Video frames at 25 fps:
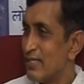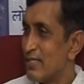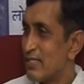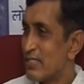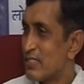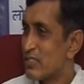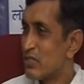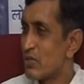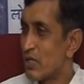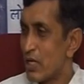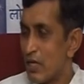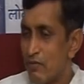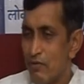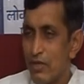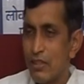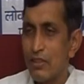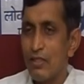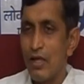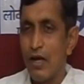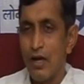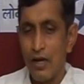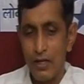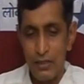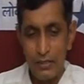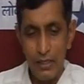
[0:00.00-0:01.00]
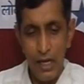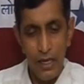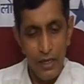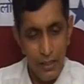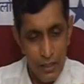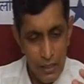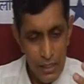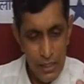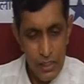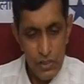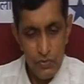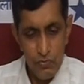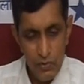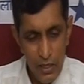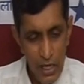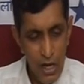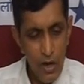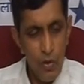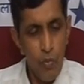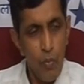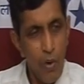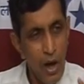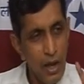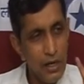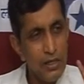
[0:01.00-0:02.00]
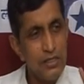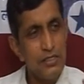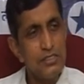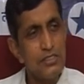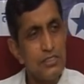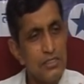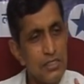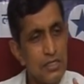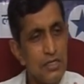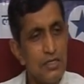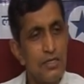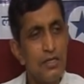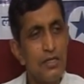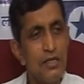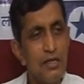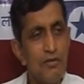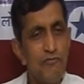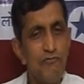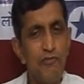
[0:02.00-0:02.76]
So given that, unless we have one single